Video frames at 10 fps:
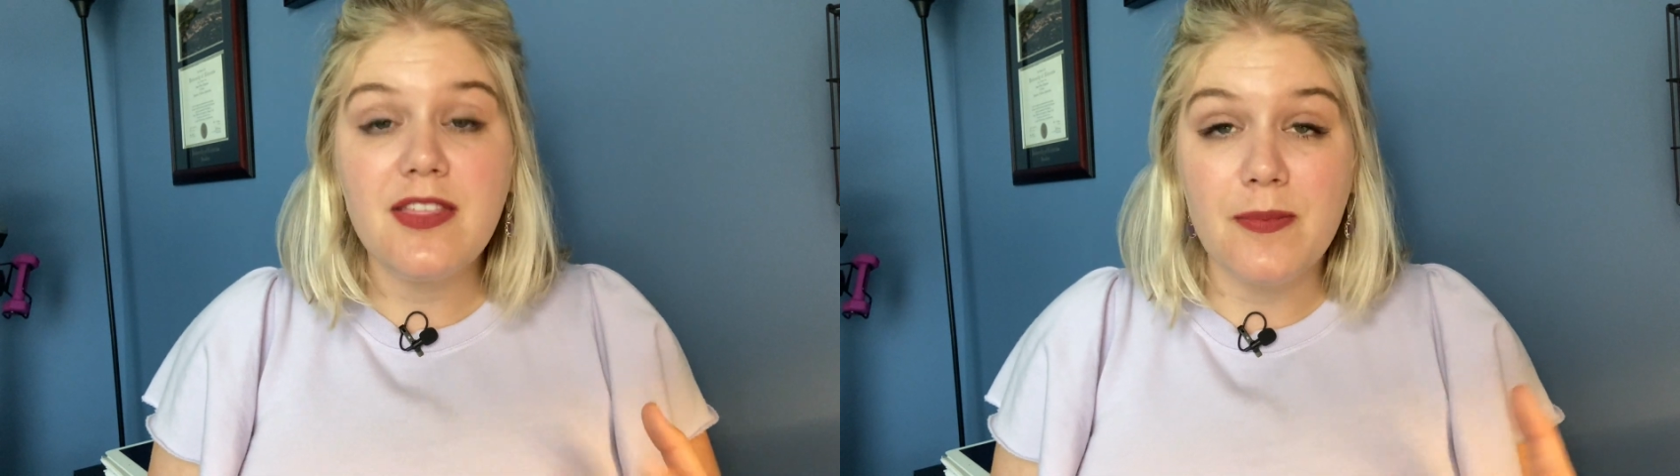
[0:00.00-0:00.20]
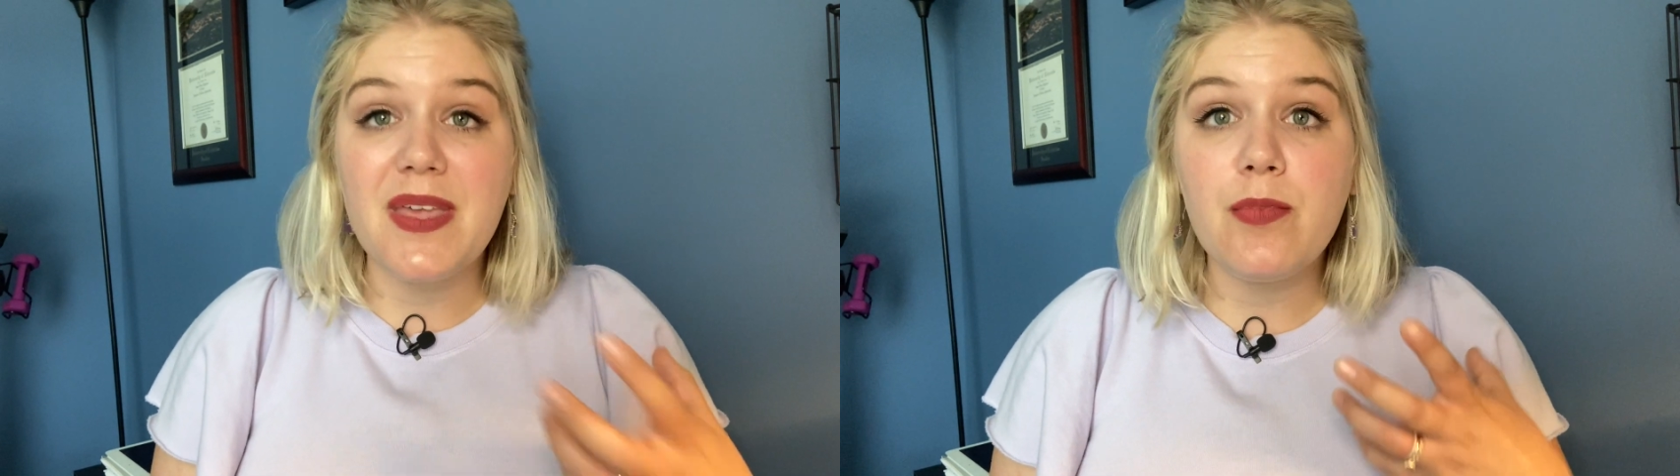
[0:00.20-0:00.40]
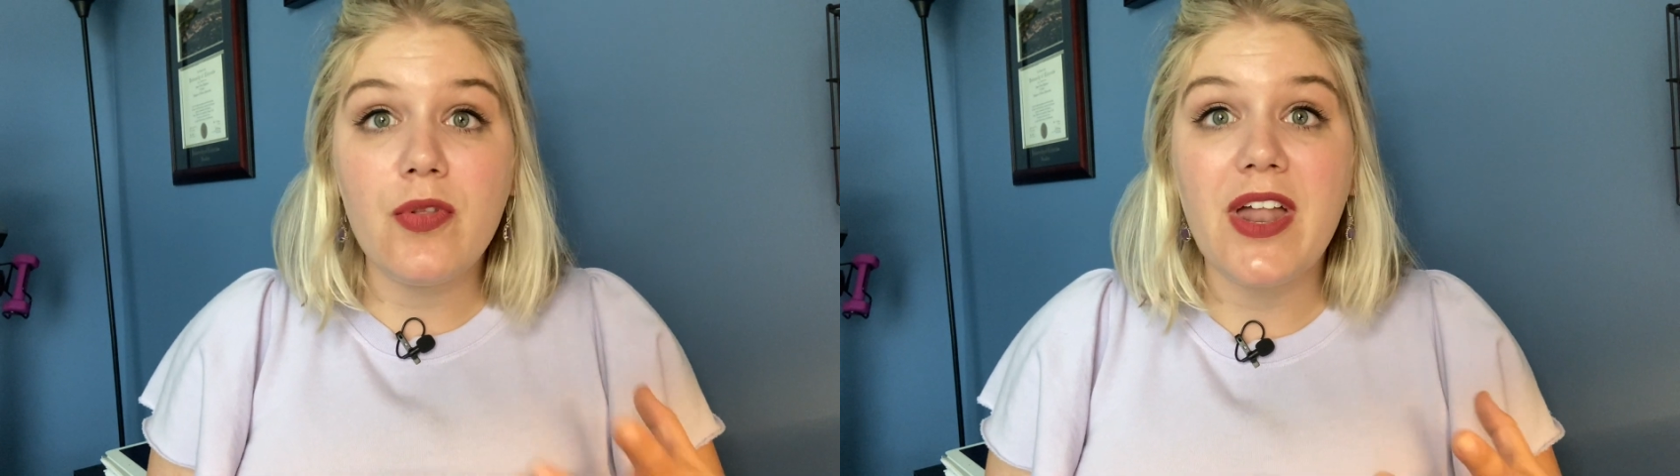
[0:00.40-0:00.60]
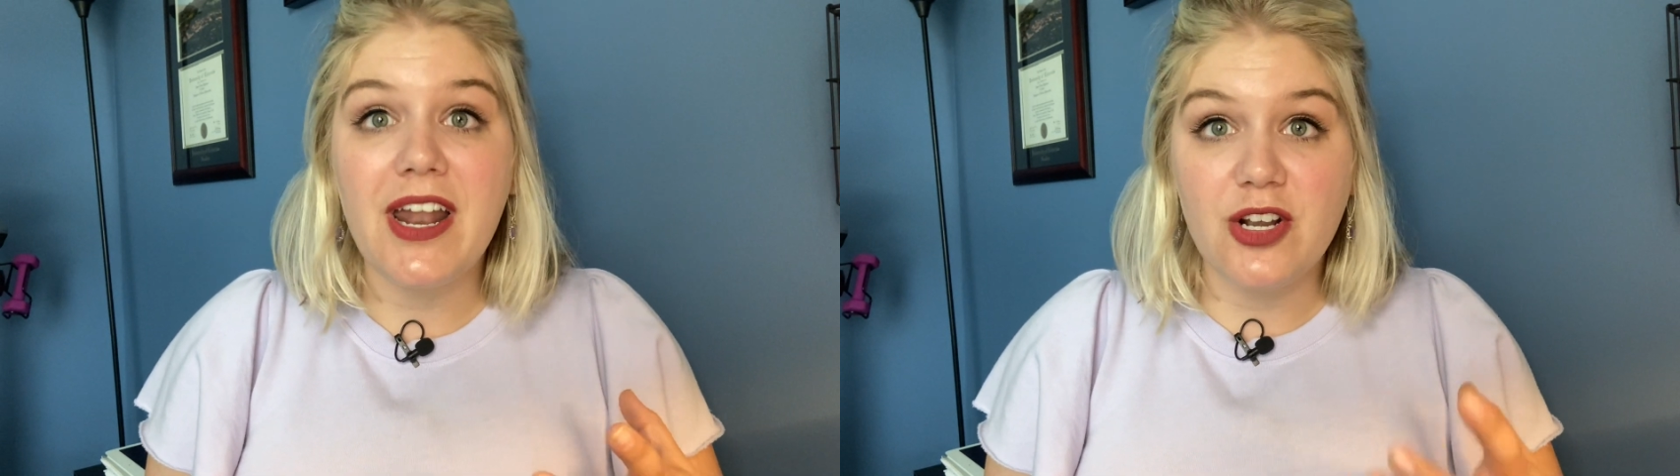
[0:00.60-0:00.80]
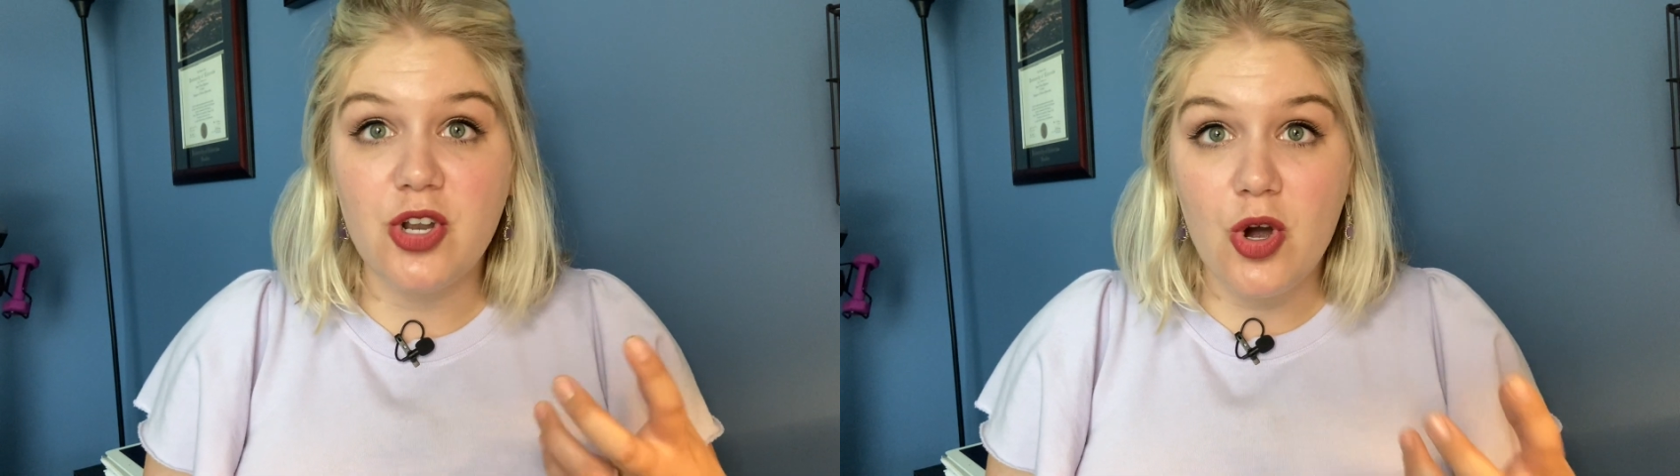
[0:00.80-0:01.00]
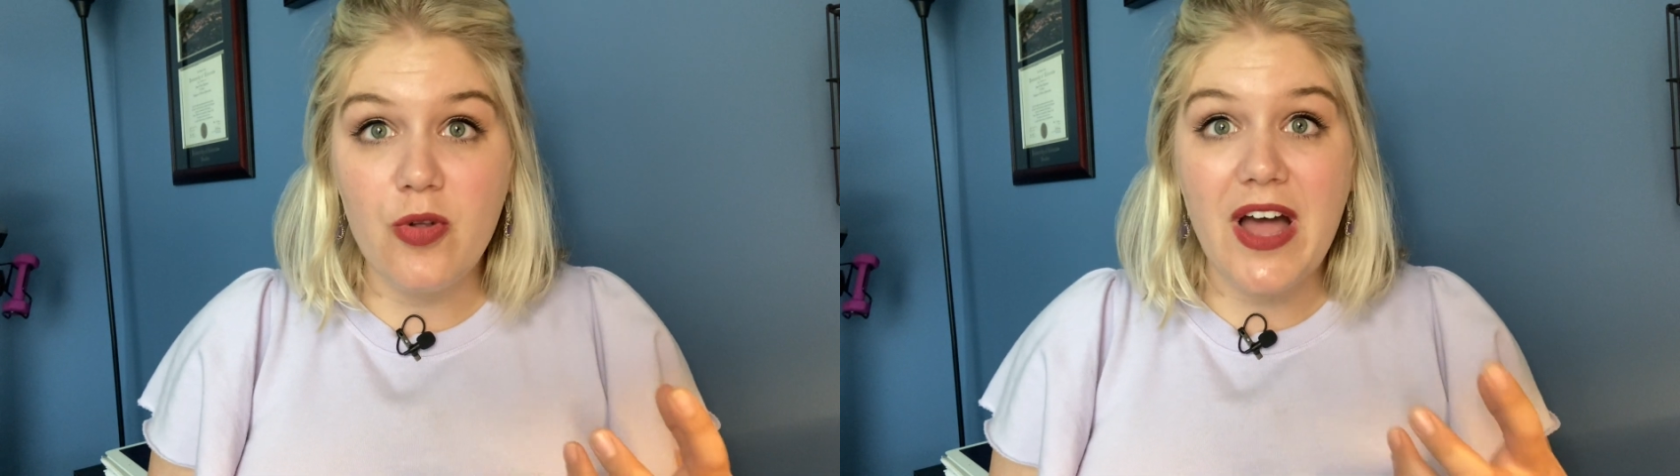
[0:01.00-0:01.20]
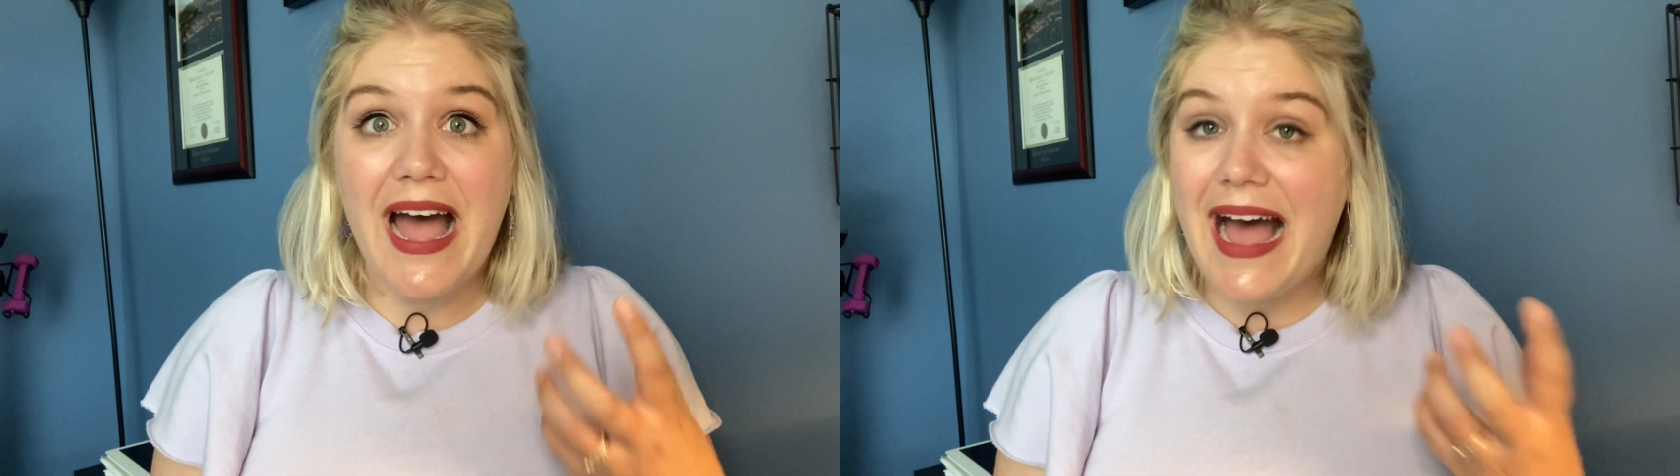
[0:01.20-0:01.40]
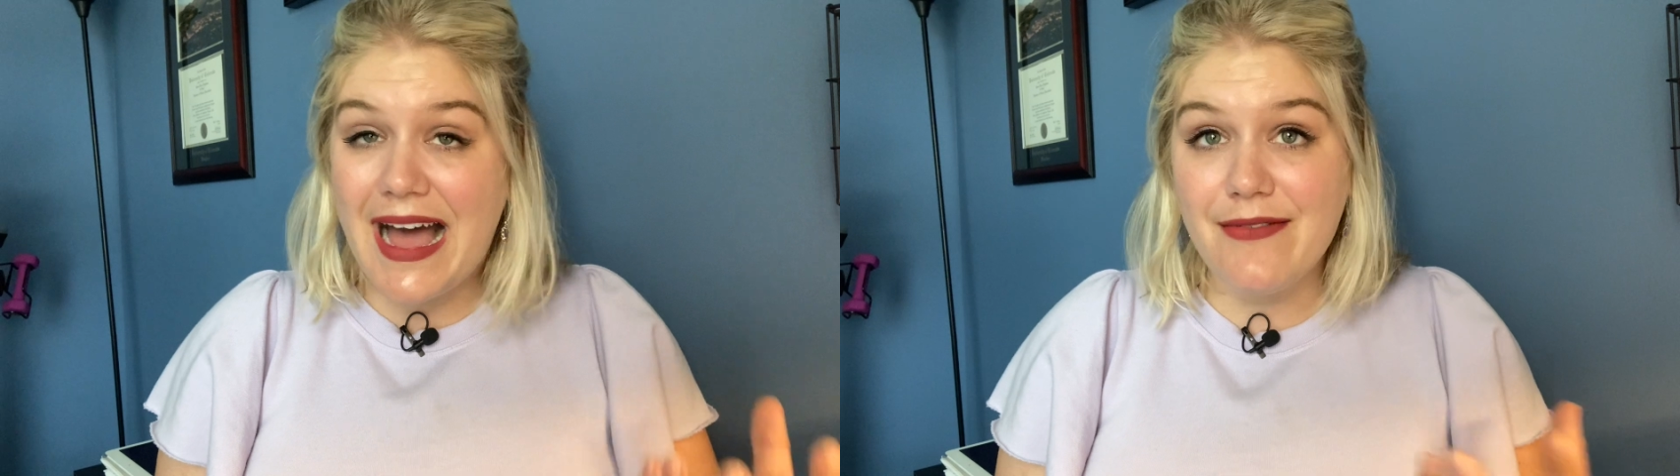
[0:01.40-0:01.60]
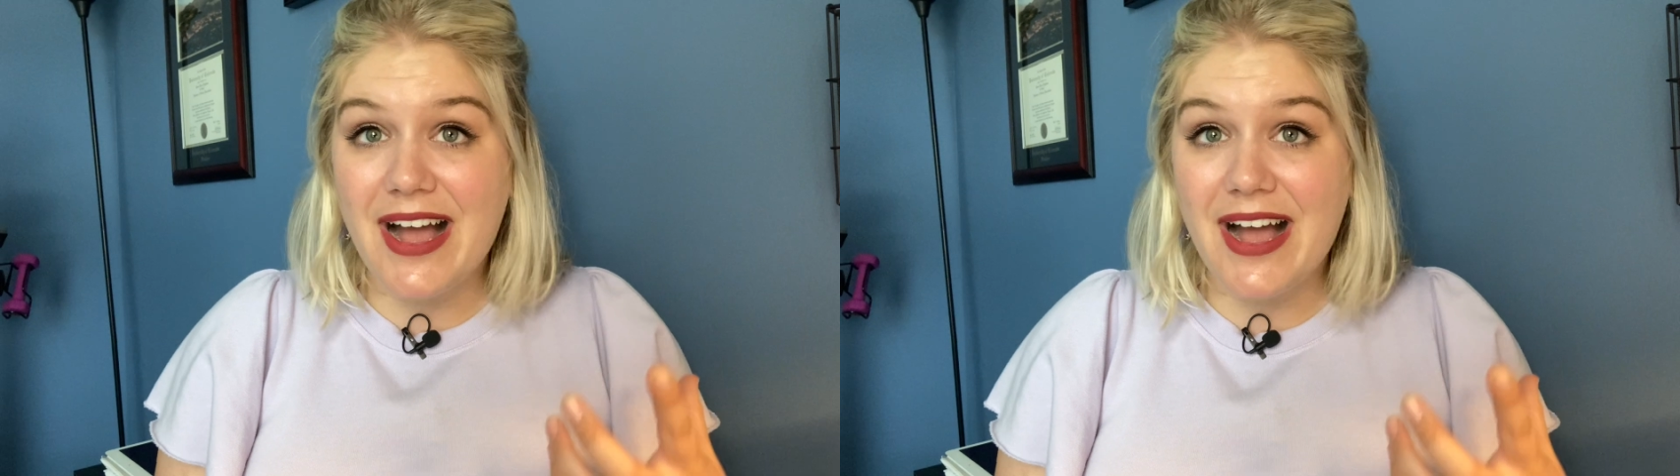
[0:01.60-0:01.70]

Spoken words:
the people that I know that have